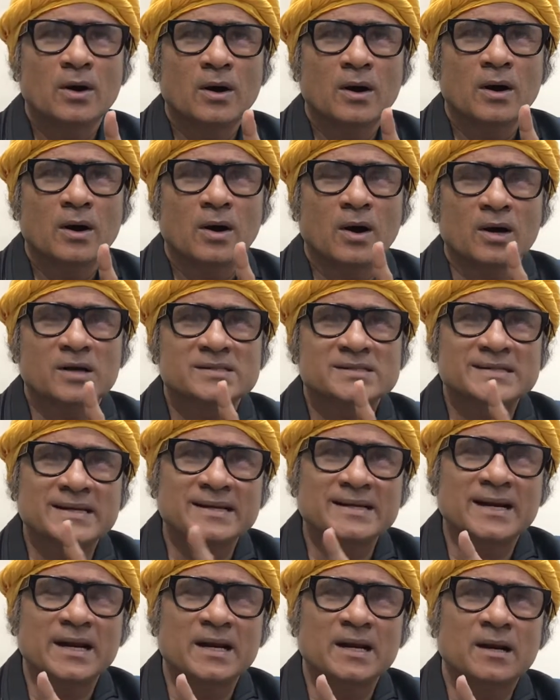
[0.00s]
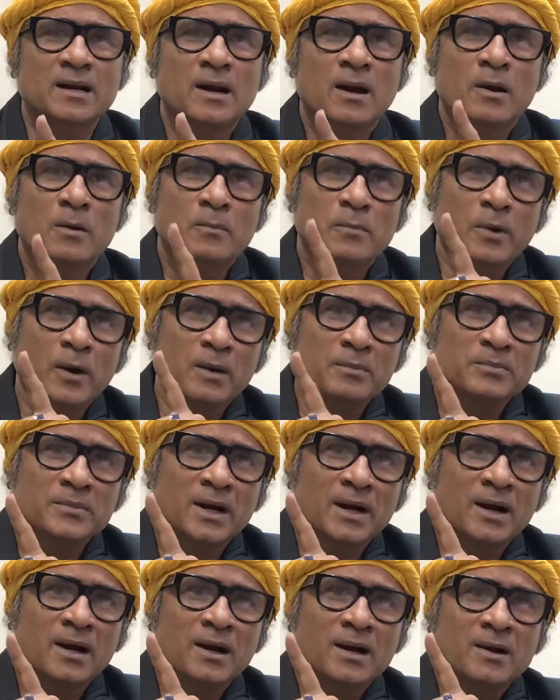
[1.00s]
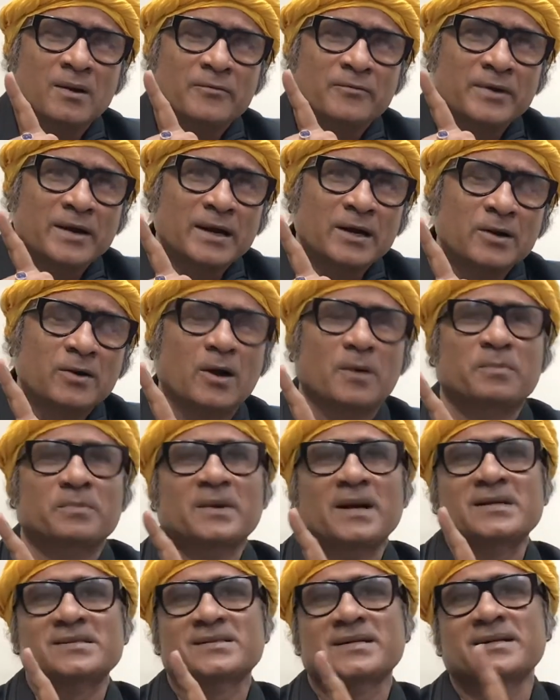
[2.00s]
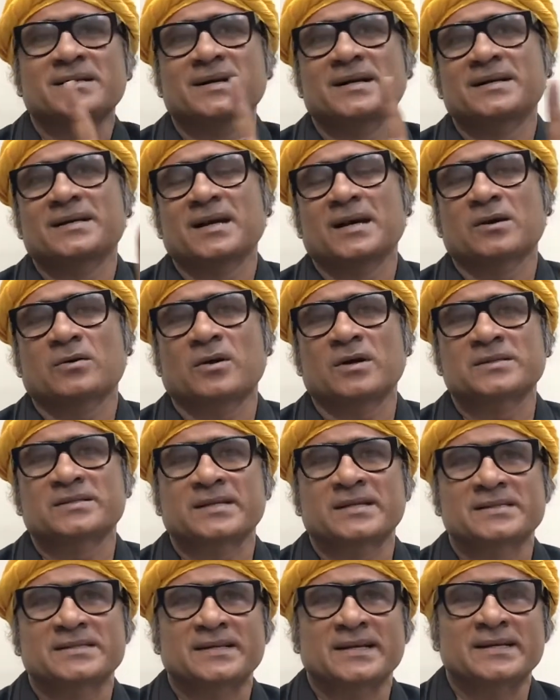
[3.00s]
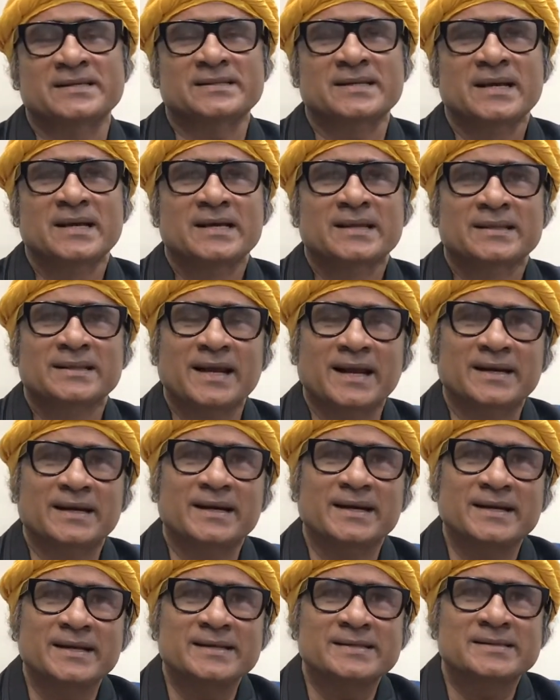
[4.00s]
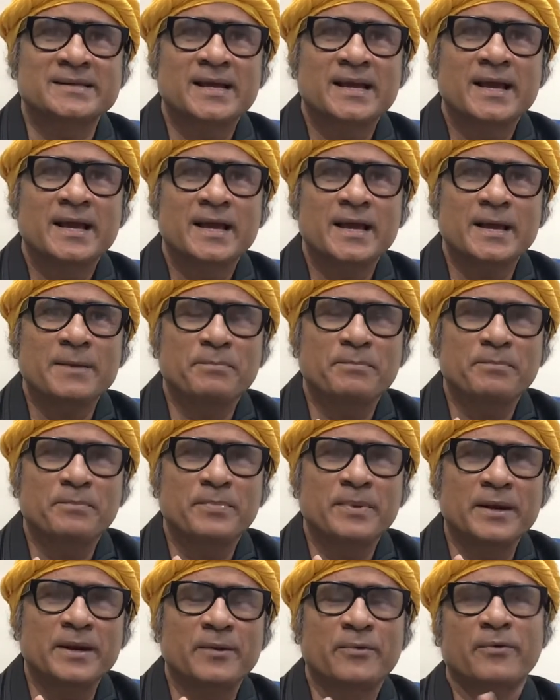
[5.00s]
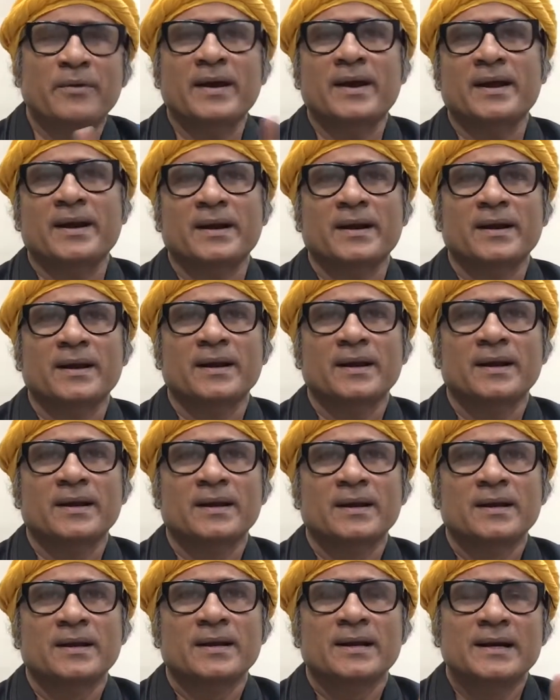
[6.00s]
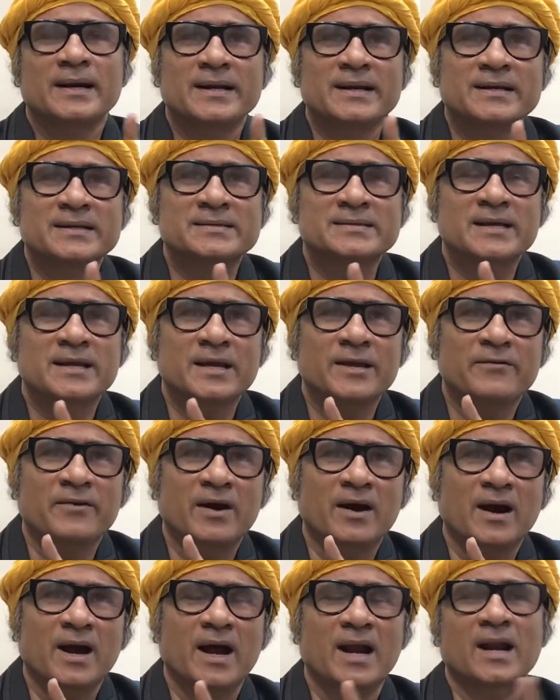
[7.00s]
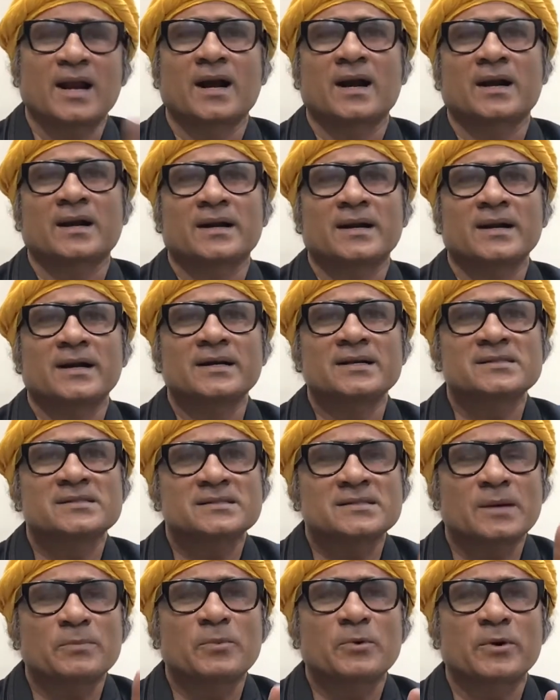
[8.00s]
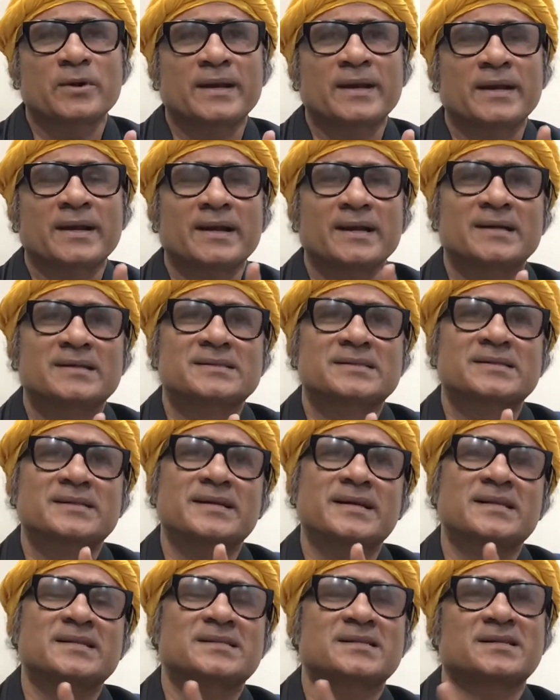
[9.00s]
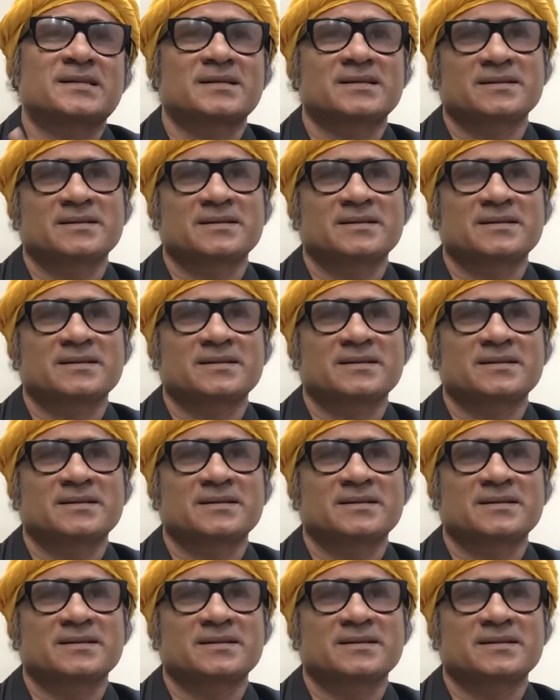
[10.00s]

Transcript: or signal from the field of transcendental consciousness that it is everywhere. It is ever alert. It is supporting its creation.